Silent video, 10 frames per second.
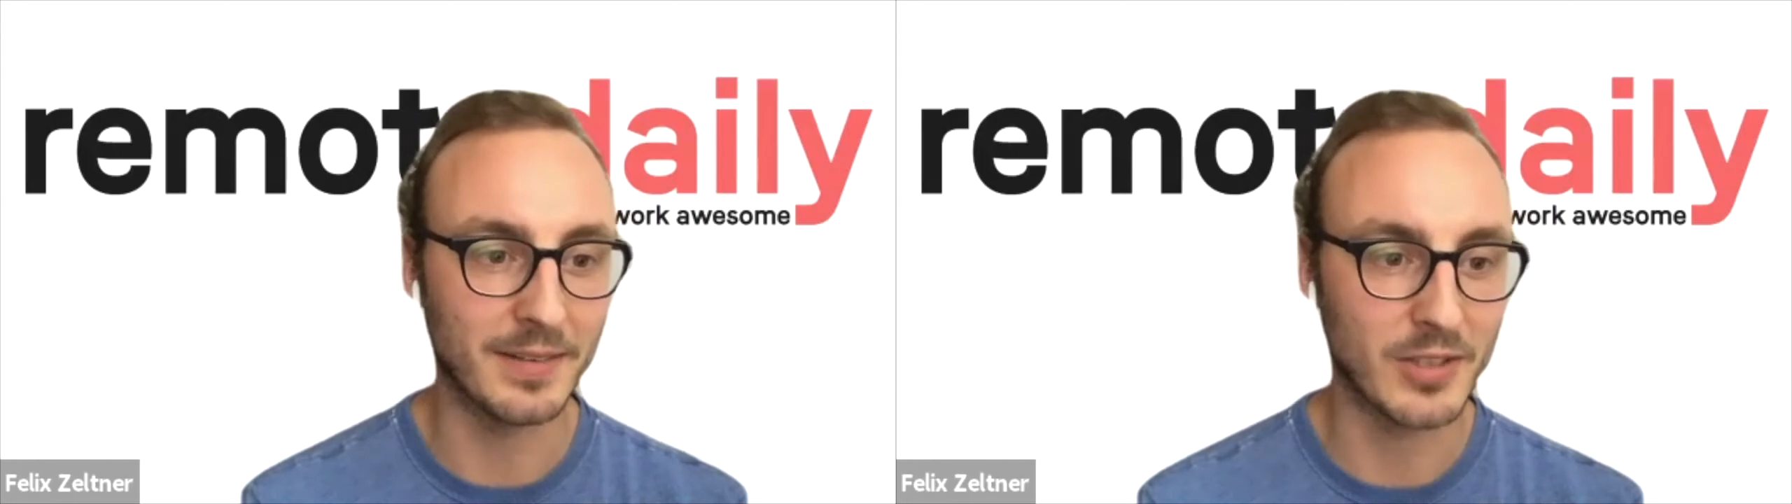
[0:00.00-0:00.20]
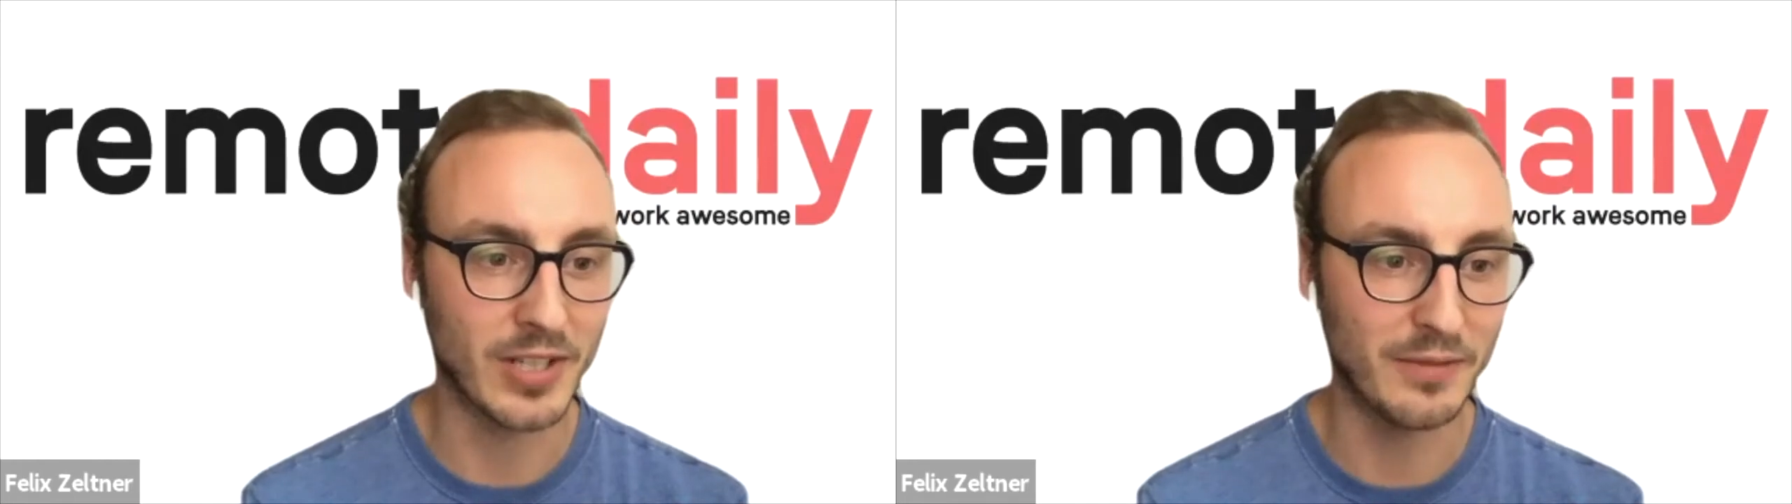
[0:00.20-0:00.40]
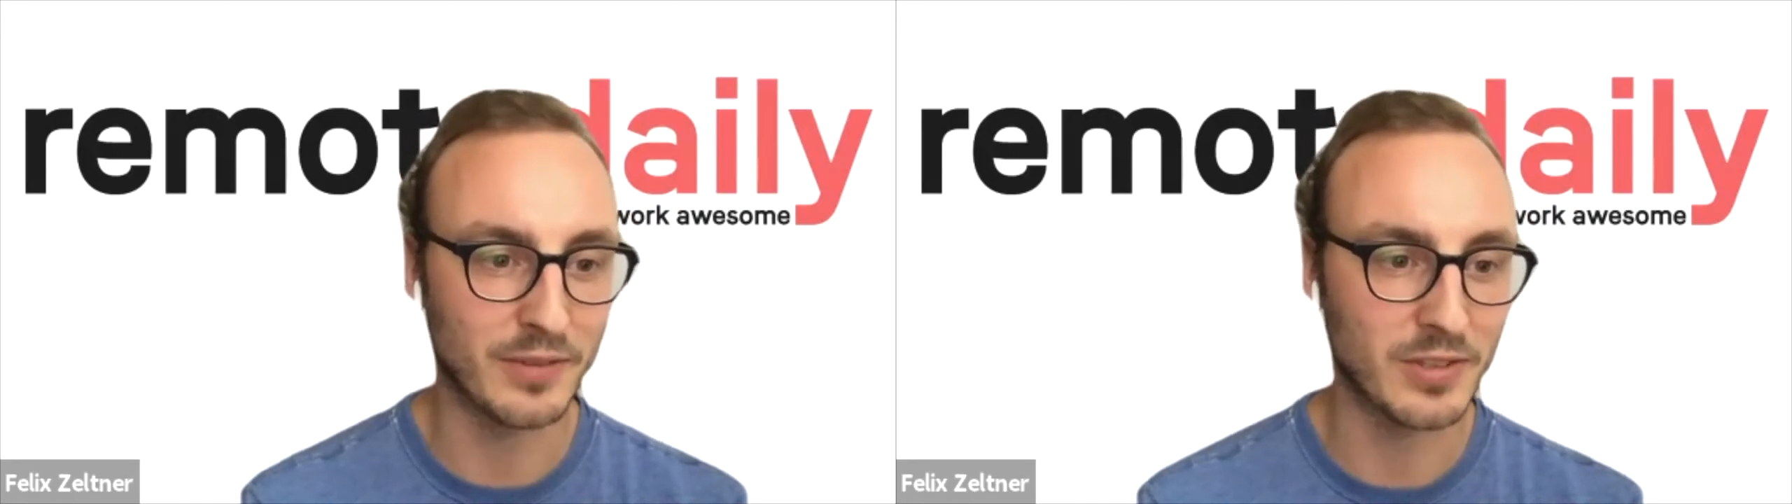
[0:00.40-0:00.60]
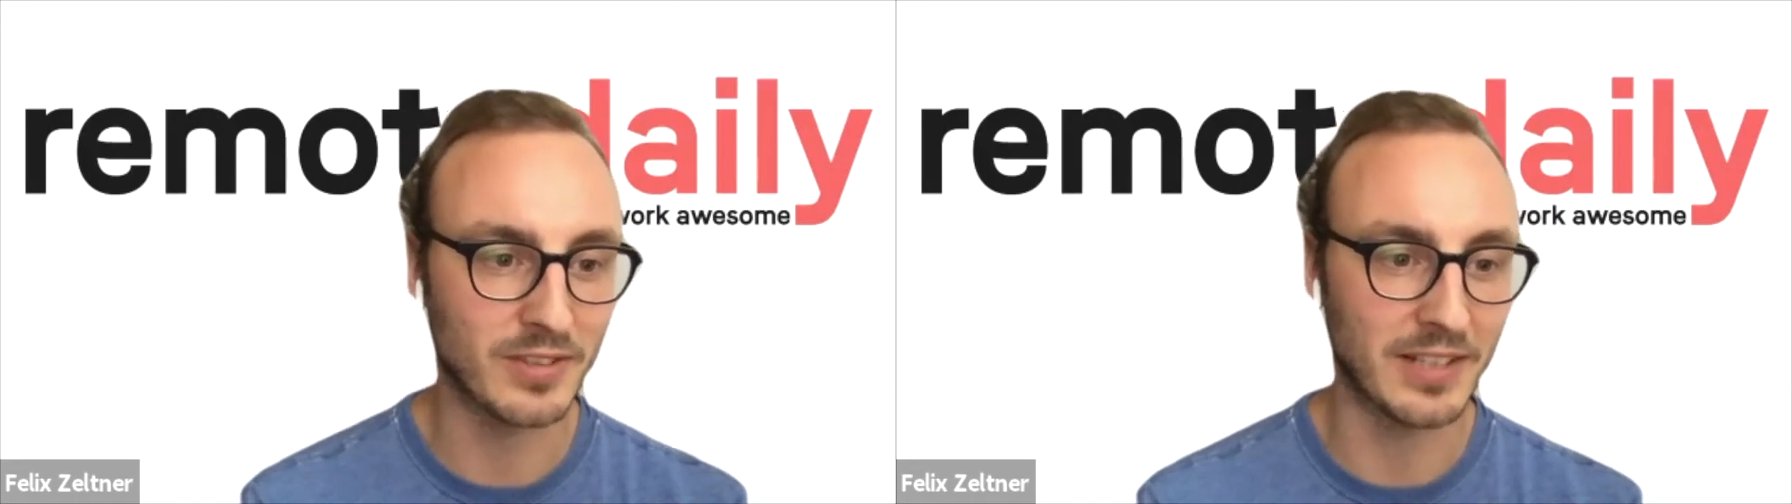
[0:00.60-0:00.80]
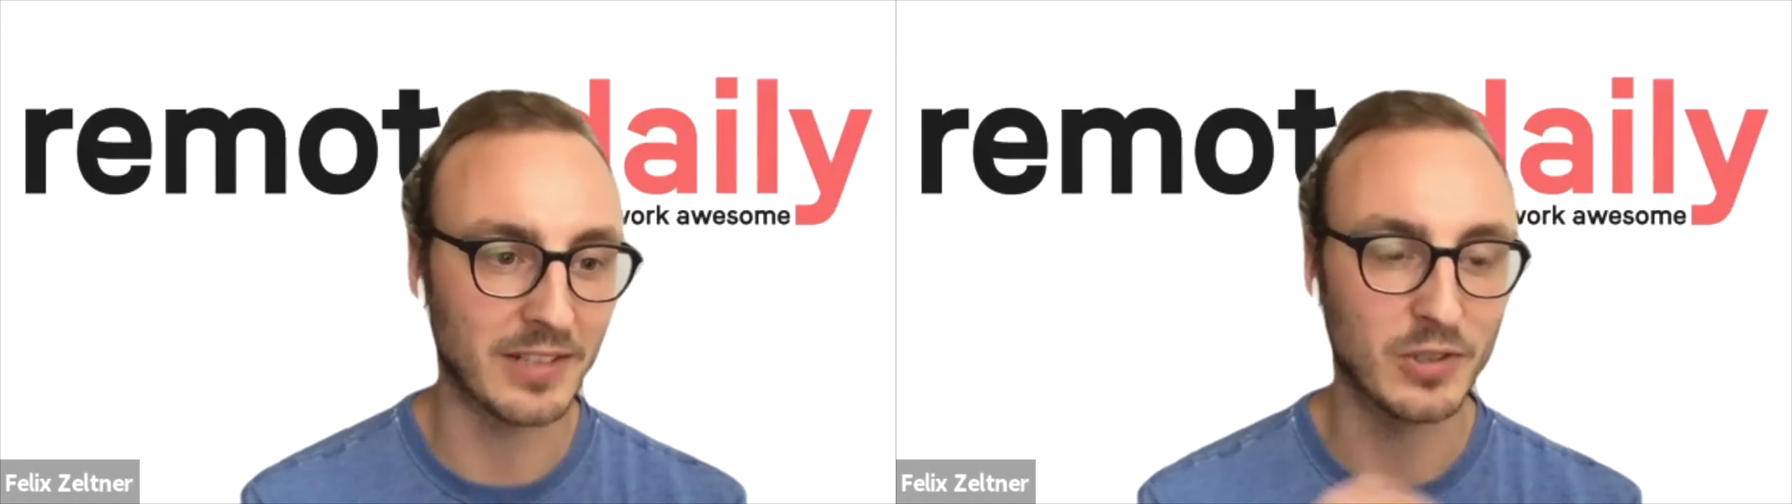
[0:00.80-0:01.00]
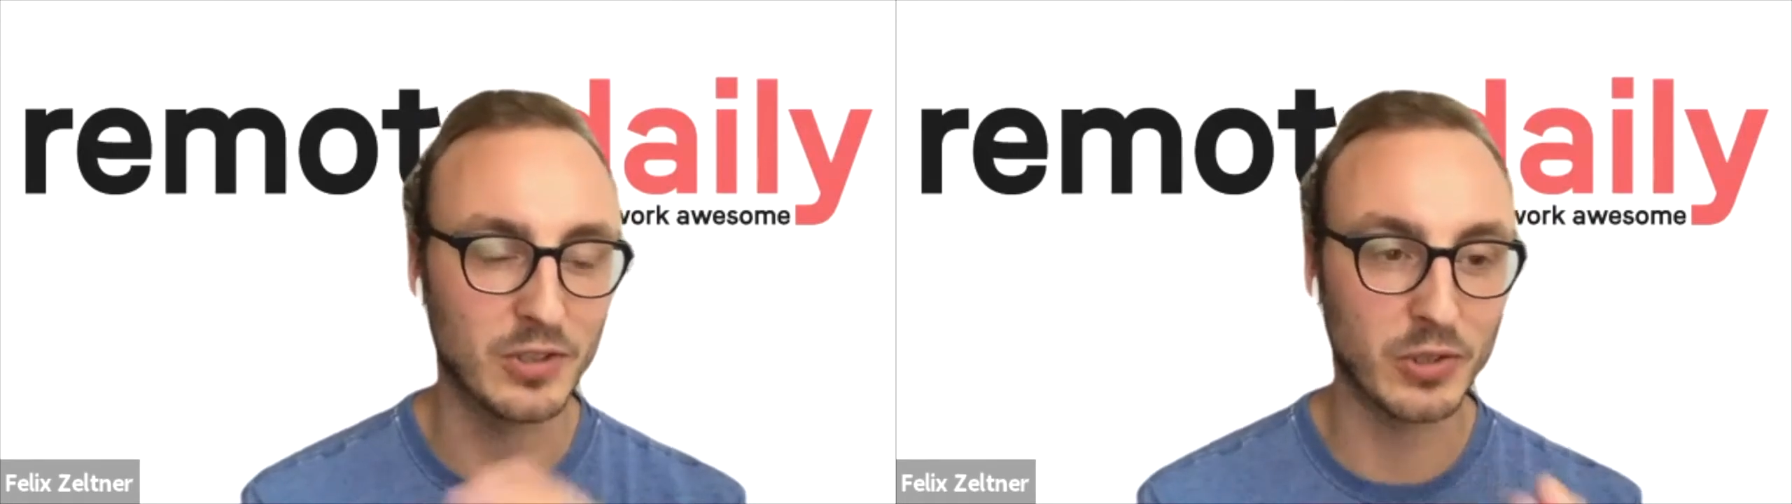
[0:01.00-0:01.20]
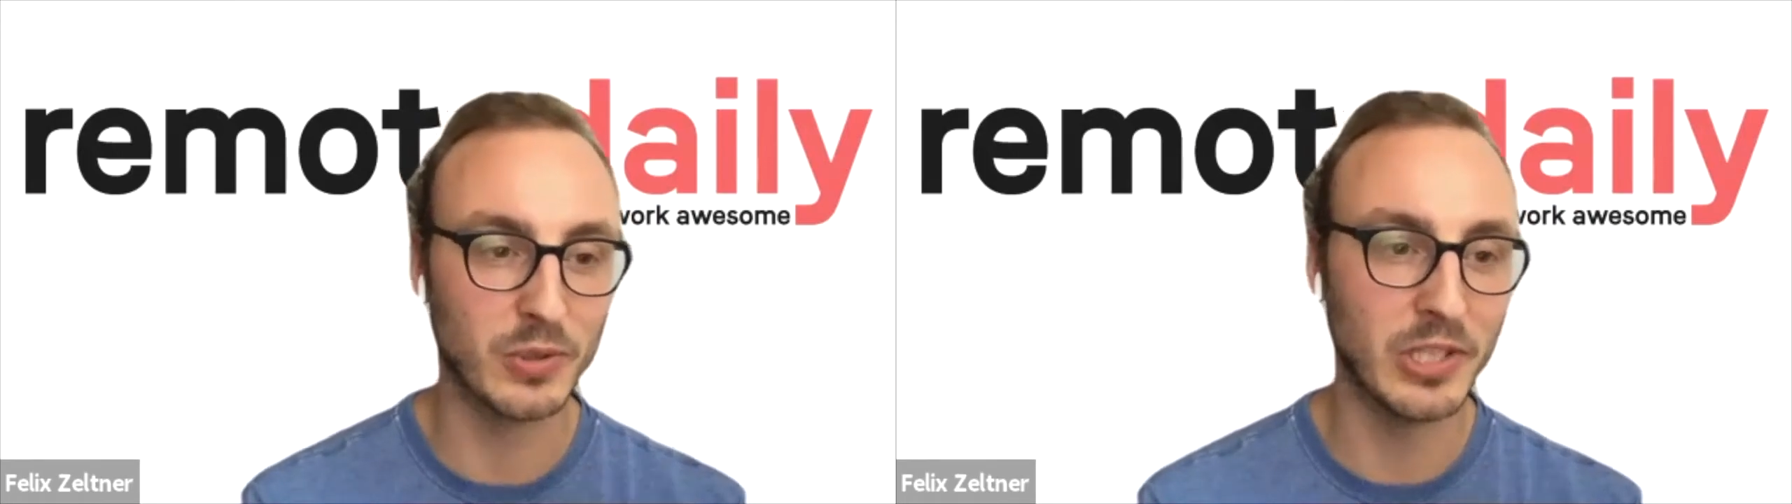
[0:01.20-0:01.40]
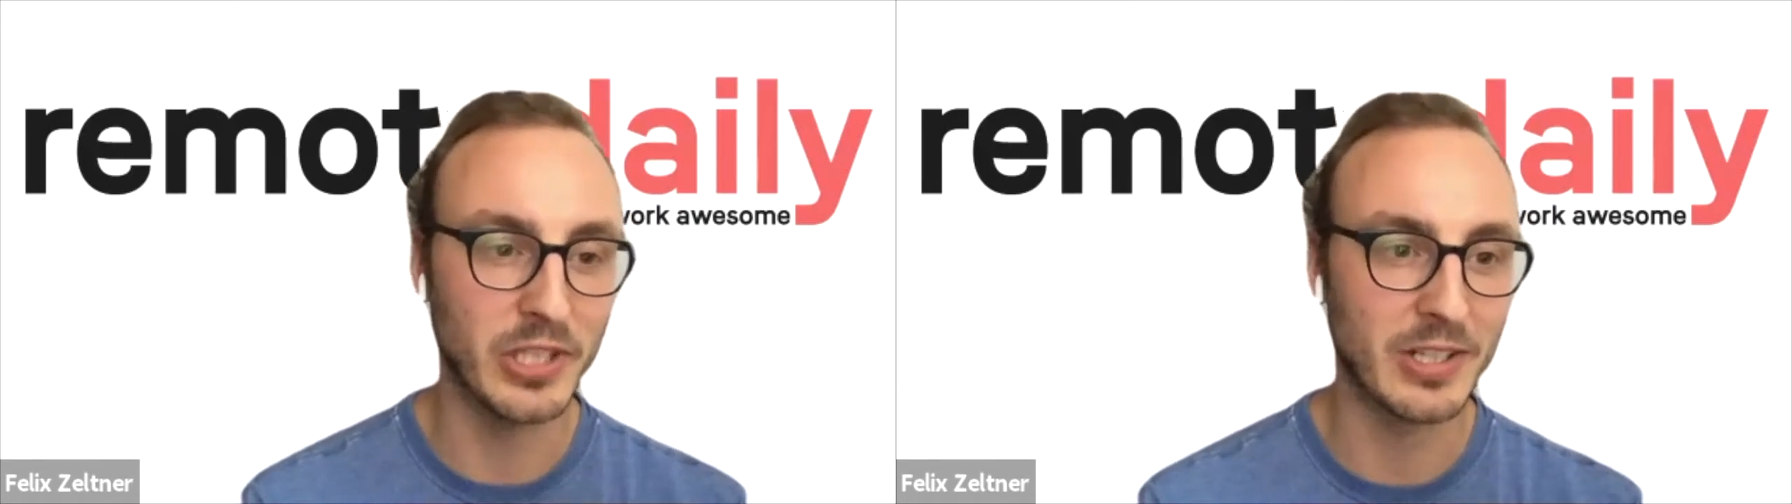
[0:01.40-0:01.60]
Jennifer, she said you're a true
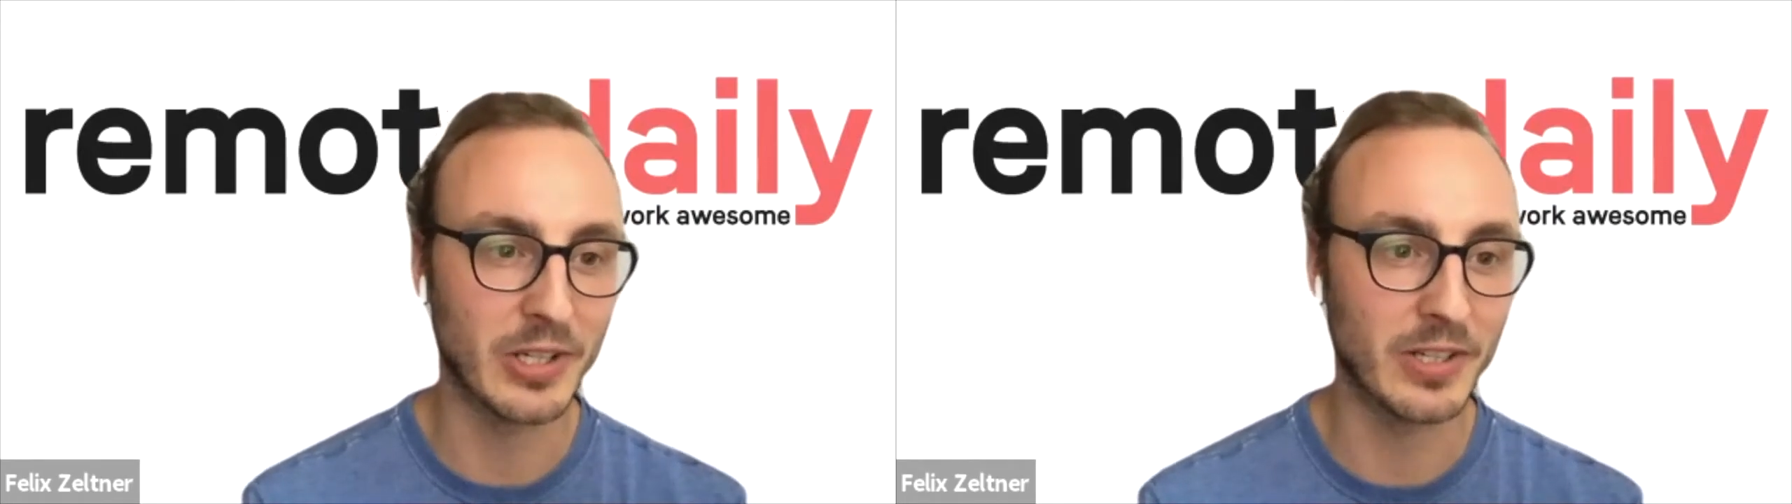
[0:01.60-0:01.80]
leader,